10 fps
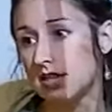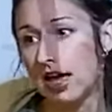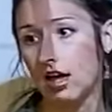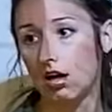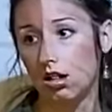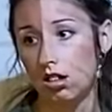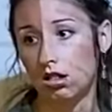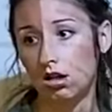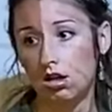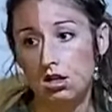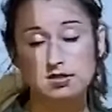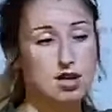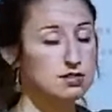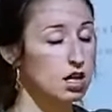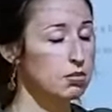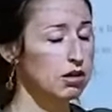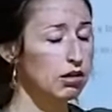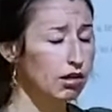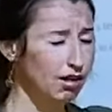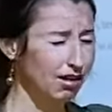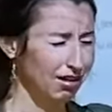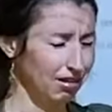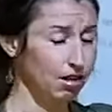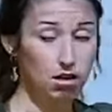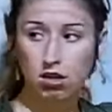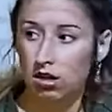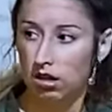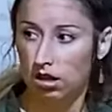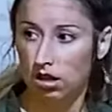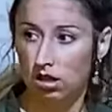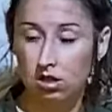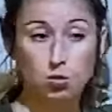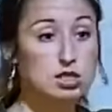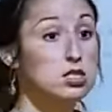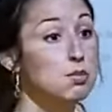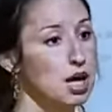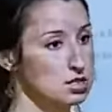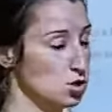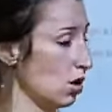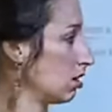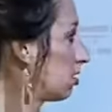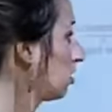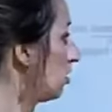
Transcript: tale, does that tell me, no. What's the best choice?